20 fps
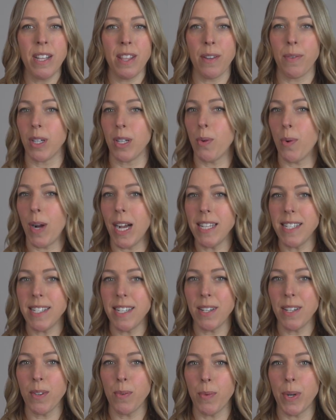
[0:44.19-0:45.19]
The
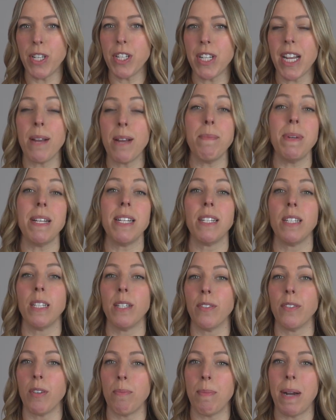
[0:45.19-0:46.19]
request, which can be
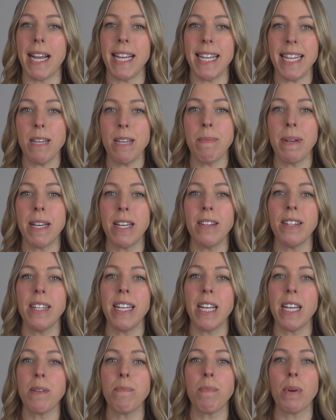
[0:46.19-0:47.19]
delivered by email,
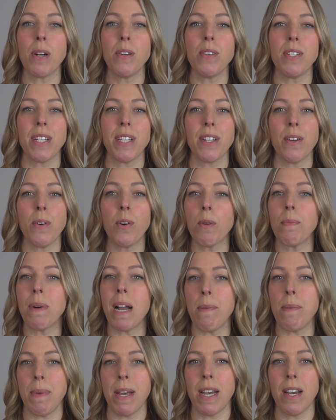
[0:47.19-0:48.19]
in person, or
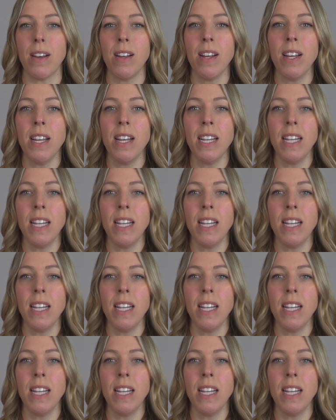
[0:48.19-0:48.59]
by mail,